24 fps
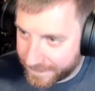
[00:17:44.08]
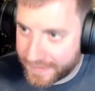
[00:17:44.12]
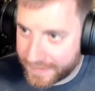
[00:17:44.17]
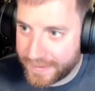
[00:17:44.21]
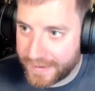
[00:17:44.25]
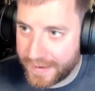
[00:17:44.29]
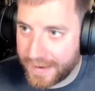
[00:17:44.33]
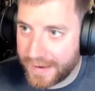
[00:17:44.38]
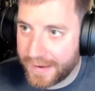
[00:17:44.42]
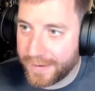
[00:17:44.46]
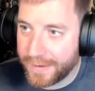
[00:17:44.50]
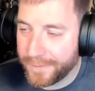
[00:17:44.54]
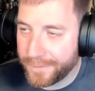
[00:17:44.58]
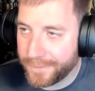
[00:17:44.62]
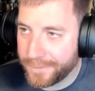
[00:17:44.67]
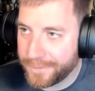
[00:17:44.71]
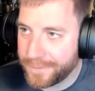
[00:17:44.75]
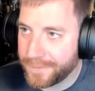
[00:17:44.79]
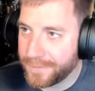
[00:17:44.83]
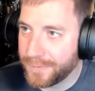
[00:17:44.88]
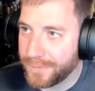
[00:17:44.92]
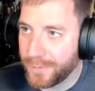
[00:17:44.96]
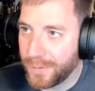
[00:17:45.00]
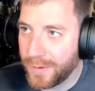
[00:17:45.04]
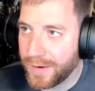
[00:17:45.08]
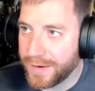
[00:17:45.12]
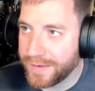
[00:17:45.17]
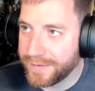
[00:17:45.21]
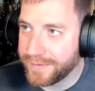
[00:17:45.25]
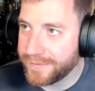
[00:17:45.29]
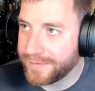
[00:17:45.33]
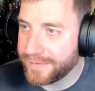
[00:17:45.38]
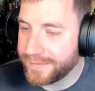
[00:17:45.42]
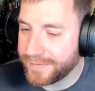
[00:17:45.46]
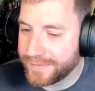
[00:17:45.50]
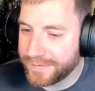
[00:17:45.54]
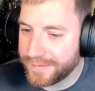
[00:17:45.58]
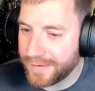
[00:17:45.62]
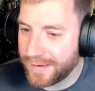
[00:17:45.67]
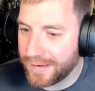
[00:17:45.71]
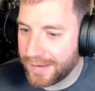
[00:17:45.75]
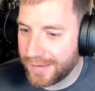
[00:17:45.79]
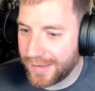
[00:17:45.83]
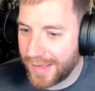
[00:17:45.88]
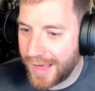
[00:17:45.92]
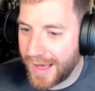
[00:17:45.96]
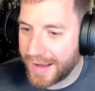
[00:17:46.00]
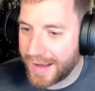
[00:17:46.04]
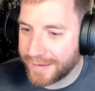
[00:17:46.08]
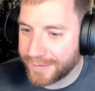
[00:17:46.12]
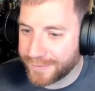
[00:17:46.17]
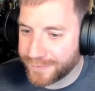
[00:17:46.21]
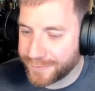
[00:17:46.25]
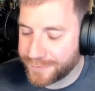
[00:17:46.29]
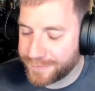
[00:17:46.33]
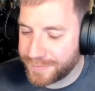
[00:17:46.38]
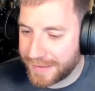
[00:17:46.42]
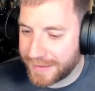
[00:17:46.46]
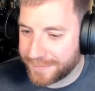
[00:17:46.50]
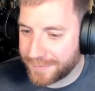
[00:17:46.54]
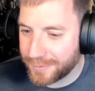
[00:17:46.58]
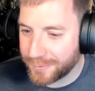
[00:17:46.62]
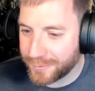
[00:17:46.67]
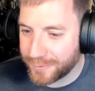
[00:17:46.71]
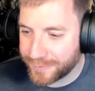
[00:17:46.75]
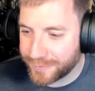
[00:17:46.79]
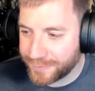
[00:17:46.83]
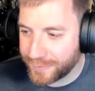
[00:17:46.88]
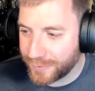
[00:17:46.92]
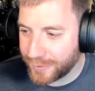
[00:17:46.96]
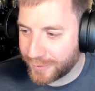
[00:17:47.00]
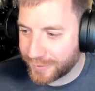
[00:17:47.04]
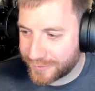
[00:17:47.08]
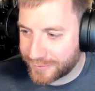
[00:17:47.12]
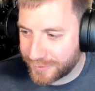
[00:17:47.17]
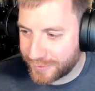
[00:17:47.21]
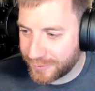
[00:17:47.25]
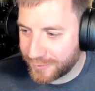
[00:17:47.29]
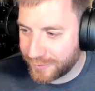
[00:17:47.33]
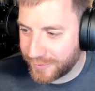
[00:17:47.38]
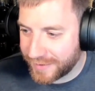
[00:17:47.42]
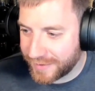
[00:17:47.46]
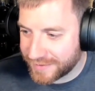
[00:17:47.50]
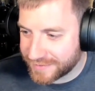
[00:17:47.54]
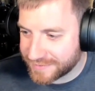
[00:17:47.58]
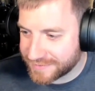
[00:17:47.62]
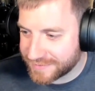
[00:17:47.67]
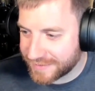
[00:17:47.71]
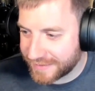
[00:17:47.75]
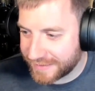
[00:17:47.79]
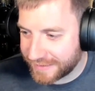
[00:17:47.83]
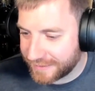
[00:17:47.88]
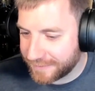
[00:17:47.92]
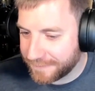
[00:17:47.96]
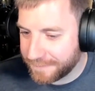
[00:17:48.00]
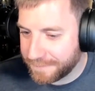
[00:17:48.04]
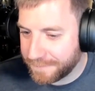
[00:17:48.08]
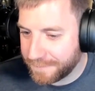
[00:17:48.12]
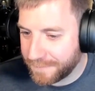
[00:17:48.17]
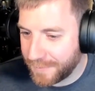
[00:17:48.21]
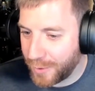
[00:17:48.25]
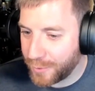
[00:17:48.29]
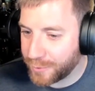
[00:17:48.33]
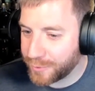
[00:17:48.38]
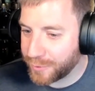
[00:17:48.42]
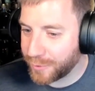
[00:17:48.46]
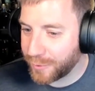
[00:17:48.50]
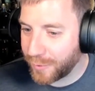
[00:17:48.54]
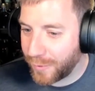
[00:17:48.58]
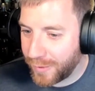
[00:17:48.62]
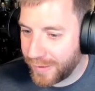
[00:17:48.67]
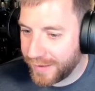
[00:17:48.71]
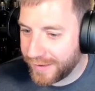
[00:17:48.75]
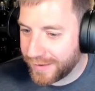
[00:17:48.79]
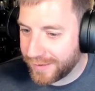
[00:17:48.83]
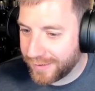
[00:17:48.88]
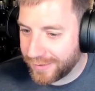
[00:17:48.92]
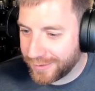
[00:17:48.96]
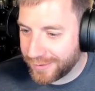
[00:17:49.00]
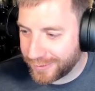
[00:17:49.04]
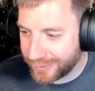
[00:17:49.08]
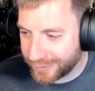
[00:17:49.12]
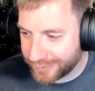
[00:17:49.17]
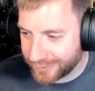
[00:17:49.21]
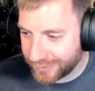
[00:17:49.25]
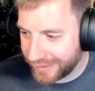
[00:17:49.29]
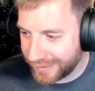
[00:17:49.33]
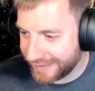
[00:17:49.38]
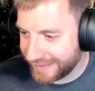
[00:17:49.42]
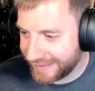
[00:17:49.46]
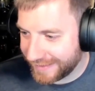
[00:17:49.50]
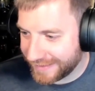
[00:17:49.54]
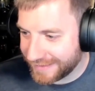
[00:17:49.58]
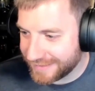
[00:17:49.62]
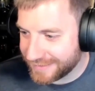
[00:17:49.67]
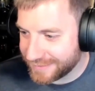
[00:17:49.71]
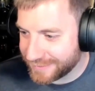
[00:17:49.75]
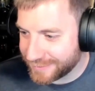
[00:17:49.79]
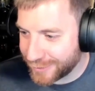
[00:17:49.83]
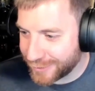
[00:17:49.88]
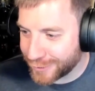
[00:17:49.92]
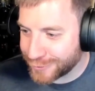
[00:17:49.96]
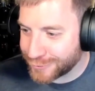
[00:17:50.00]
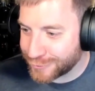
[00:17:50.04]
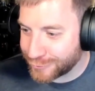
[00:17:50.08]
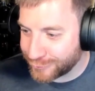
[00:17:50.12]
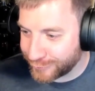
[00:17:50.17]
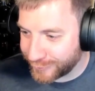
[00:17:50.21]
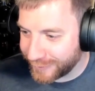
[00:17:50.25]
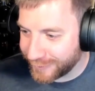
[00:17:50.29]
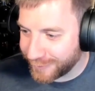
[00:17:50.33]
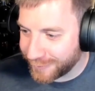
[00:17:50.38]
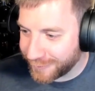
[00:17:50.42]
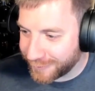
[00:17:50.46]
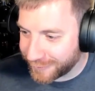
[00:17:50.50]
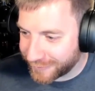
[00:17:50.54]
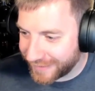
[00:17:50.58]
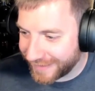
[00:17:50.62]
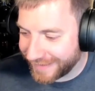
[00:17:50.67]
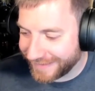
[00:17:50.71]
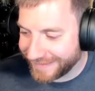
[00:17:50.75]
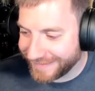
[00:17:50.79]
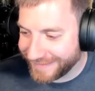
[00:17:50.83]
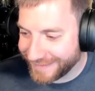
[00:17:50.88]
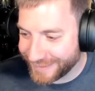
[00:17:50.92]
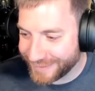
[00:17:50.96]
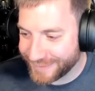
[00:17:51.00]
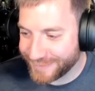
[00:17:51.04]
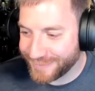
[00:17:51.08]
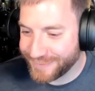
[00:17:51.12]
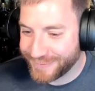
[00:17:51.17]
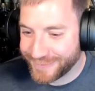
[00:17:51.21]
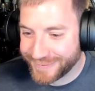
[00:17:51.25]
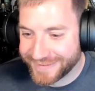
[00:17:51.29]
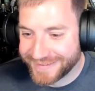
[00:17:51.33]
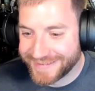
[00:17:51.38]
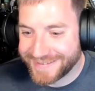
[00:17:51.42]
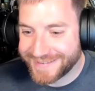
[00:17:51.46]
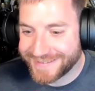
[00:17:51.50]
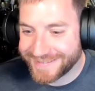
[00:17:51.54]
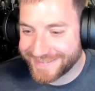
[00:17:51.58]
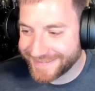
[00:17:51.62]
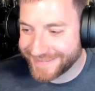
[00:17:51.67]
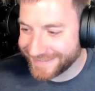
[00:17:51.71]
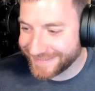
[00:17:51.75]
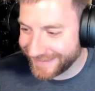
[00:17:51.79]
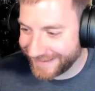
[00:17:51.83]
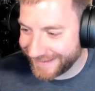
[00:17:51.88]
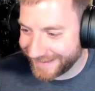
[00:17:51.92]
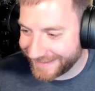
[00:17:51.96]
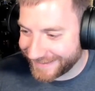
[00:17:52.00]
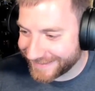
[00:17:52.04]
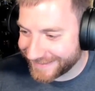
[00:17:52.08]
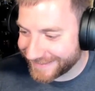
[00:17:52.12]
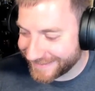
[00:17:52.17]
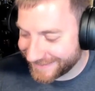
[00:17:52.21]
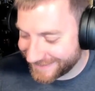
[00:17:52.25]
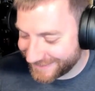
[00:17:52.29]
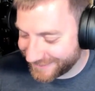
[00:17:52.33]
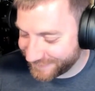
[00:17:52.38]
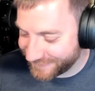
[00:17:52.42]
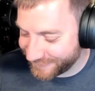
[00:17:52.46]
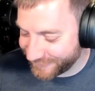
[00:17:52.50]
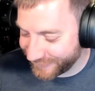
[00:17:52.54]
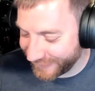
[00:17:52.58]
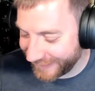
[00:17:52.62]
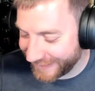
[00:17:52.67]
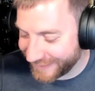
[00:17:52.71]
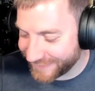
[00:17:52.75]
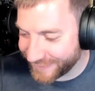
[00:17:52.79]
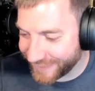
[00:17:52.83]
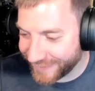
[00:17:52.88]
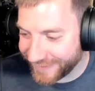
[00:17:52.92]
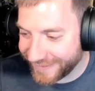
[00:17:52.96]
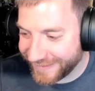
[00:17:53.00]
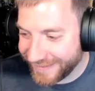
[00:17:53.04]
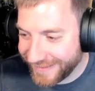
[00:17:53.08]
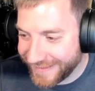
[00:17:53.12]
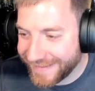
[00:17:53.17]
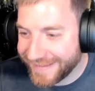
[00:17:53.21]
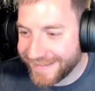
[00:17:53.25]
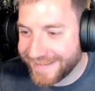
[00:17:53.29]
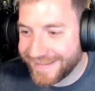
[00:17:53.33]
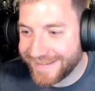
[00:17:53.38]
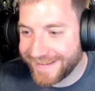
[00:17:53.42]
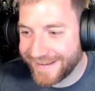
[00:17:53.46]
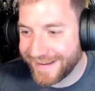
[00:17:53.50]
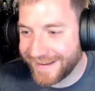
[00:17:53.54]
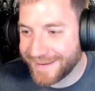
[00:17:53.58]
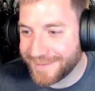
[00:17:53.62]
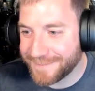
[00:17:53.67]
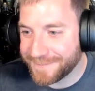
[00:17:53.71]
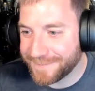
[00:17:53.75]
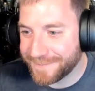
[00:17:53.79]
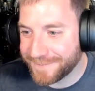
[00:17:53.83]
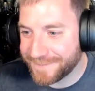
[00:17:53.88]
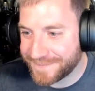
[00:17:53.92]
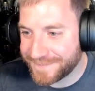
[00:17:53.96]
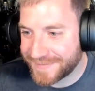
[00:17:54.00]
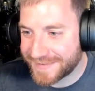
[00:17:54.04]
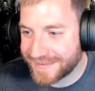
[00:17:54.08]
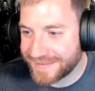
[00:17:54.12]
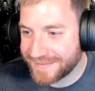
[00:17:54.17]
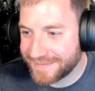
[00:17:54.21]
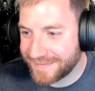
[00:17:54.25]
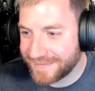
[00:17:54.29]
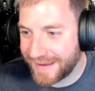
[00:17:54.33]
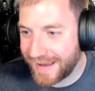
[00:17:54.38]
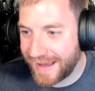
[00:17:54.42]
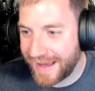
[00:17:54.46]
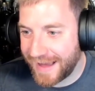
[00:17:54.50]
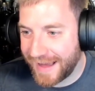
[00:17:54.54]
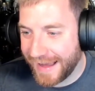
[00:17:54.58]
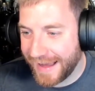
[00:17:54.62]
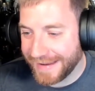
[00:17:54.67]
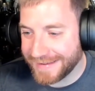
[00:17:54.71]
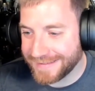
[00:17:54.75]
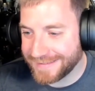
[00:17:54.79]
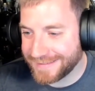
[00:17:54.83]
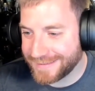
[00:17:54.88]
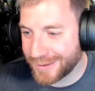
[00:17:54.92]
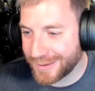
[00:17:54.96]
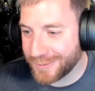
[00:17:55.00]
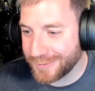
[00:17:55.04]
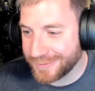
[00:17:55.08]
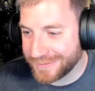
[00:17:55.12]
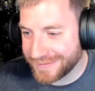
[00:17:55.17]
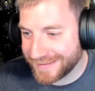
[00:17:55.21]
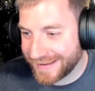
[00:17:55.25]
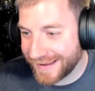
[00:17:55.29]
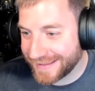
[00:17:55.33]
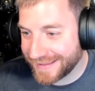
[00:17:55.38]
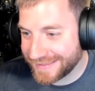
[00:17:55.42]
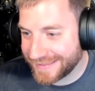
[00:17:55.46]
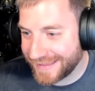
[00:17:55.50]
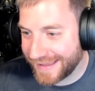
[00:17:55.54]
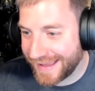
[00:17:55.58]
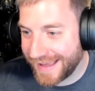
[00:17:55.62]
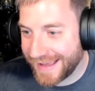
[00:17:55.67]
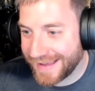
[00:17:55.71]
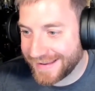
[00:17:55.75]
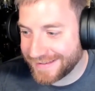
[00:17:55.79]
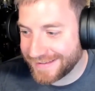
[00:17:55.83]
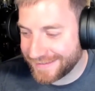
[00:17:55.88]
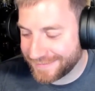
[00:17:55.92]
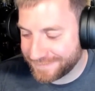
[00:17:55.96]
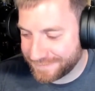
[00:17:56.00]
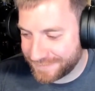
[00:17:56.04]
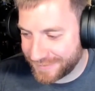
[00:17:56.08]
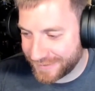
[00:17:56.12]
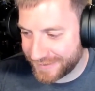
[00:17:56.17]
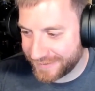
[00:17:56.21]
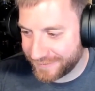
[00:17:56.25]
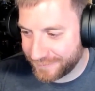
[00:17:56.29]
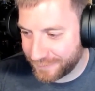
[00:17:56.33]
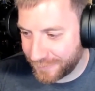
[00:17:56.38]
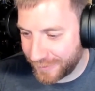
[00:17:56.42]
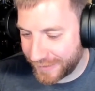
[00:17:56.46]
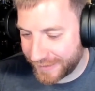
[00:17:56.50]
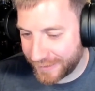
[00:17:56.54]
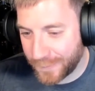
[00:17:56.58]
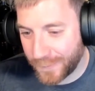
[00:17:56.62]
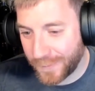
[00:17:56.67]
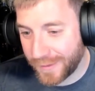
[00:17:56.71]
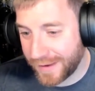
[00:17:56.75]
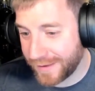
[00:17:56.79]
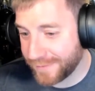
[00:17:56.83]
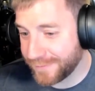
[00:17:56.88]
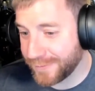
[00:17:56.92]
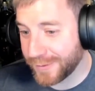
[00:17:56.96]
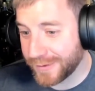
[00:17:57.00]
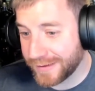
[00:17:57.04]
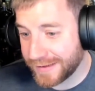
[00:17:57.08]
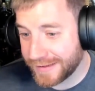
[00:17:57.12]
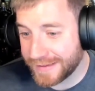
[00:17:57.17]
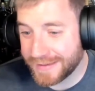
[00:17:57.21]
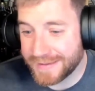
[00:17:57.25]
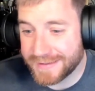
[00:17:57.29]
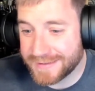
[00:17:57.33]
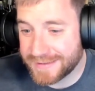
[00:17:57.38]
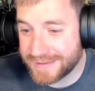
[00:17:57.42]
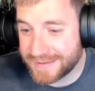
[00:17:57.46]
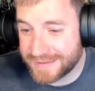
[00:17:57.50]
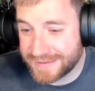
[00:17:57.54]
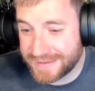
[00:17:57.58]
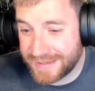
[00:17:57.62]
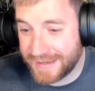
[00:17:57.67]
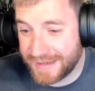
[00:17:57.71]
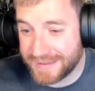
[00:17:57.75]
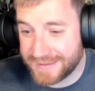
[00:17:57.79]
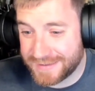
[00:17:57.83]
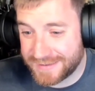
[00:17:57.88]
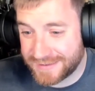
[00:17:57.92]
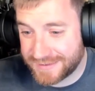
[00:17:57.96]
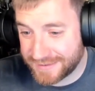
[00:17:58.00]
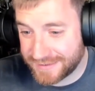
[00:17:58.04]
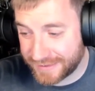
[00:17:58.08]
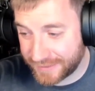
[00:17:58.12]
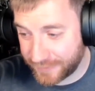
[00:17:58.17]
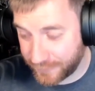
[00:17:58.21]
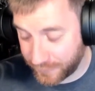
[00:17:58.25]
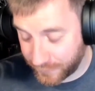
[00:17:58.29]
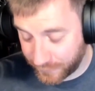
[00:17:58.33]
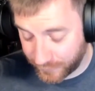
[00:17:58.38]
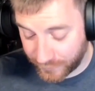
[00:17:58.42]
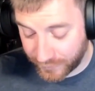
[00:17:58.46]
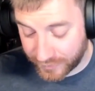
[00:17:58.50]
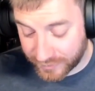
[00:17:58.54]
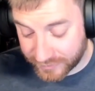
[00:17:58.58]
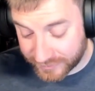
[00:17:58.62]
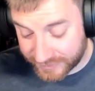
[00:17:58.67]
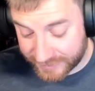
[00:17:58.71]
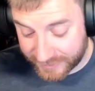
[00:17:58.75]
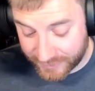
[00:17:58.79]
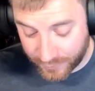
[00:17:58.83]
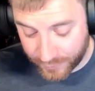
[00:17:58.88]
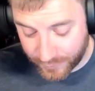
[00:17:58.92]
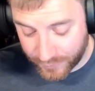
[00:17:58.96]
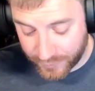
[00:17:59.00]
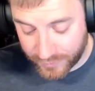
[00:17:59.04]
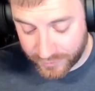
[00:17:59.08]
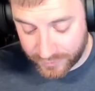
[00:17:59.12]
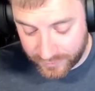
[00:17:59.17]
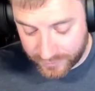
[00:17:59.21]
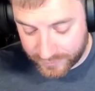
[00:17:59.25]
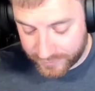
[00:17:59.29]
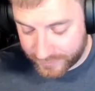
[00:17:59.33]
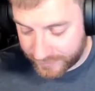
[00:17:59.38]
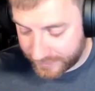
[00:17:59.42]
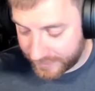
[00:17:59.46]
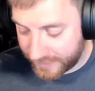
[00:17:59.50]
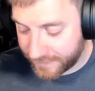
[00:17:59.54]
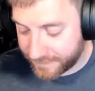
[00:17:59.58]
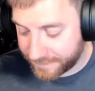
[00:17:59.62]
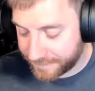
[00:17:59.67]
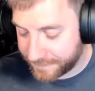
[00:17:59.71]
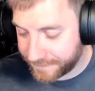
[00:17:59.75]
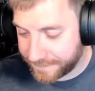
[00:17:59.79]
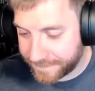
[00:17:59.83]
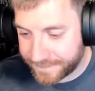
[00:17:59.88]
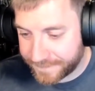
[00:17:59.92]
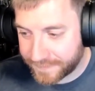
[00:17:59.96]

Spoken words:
what a lot of people refer to as like motor oil or like industrial kind of like flavor. Um, I don't get that, but like whatever it is tastes like really cool. And